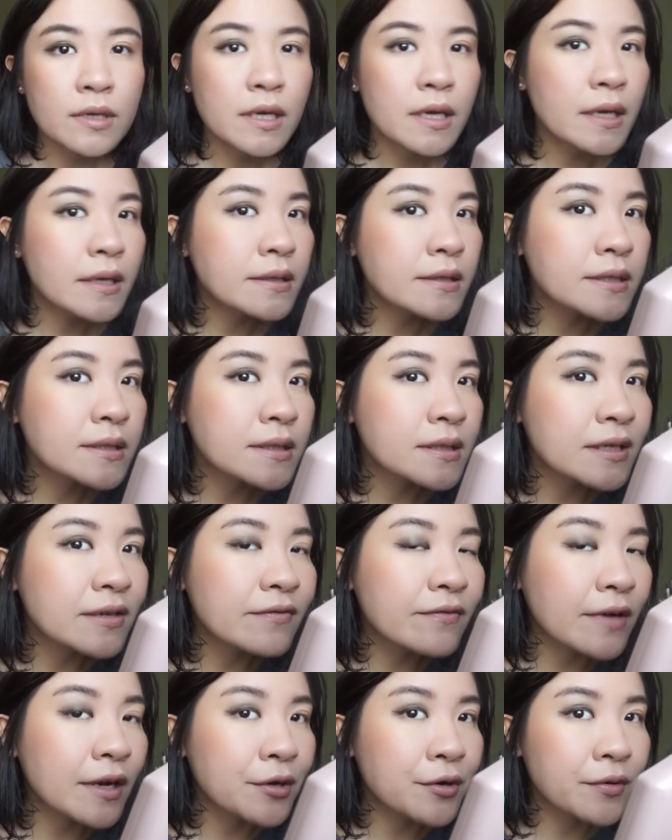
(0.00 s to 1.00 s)
Can't see
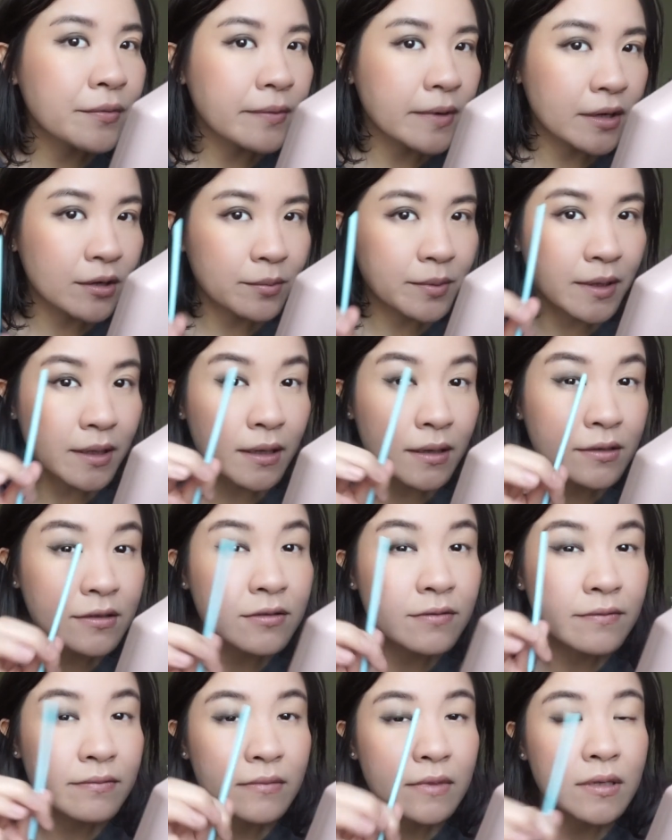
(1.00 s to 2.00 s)
very well because
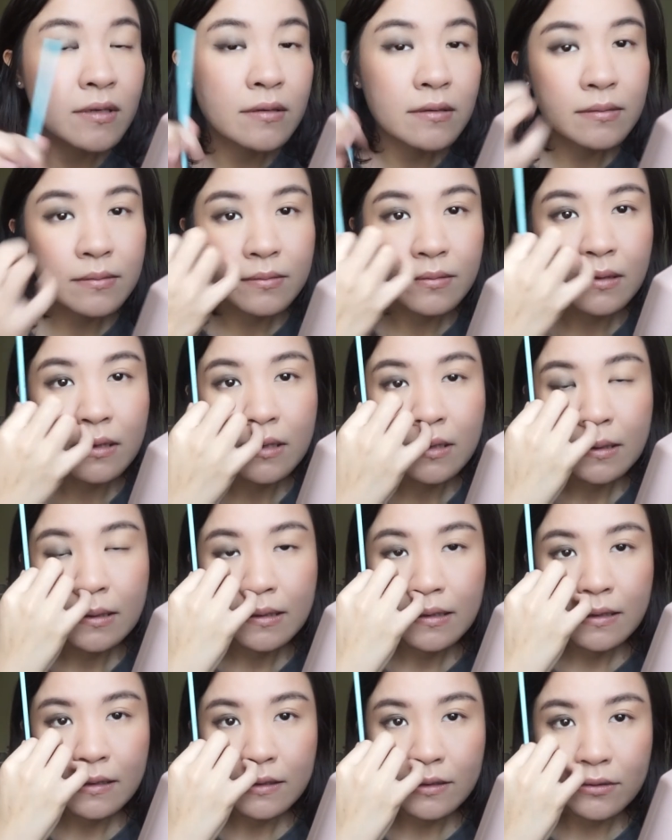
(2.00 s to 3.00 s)
of the,
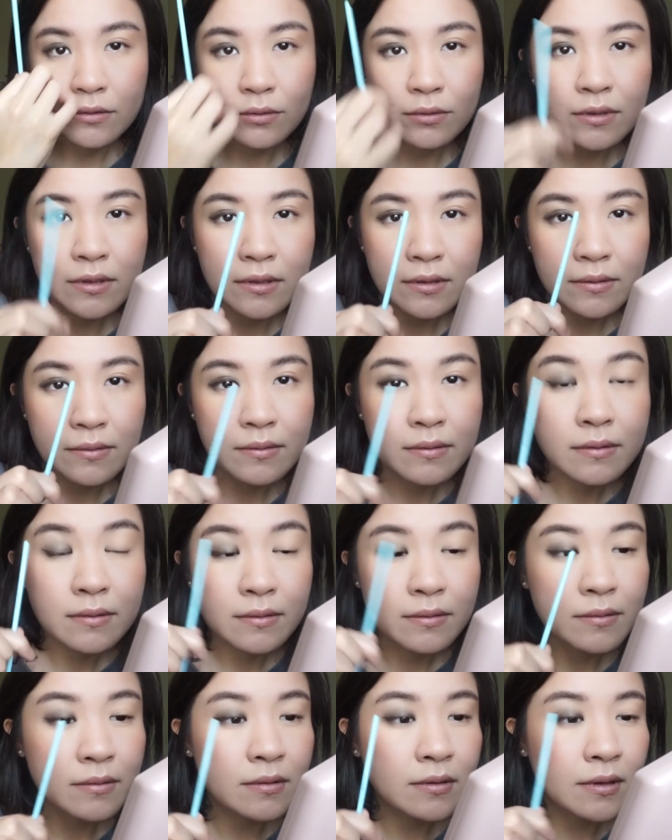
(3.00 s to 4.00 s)
you know,
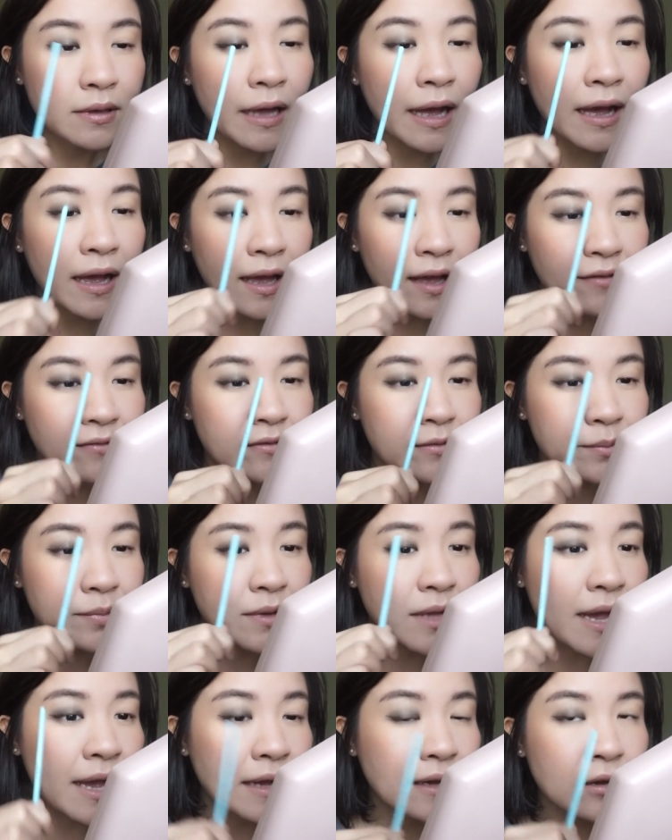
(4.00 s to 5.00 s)
I have the
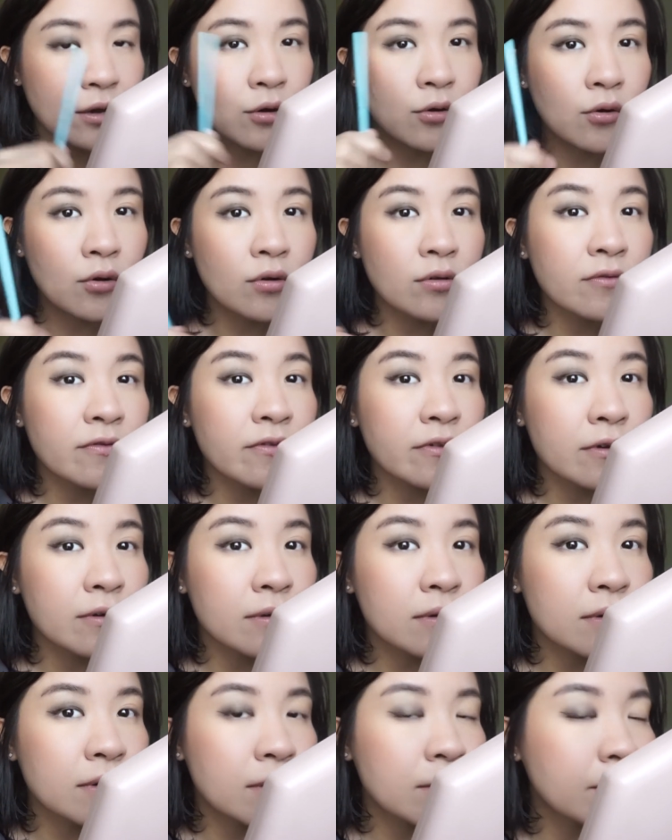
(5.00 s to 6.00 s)
black all
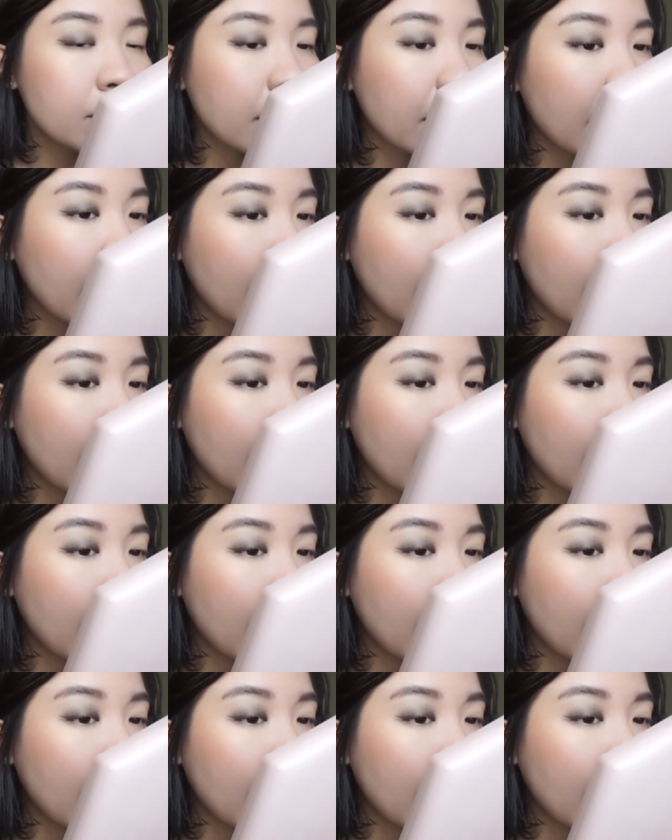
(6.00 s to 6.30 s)
over my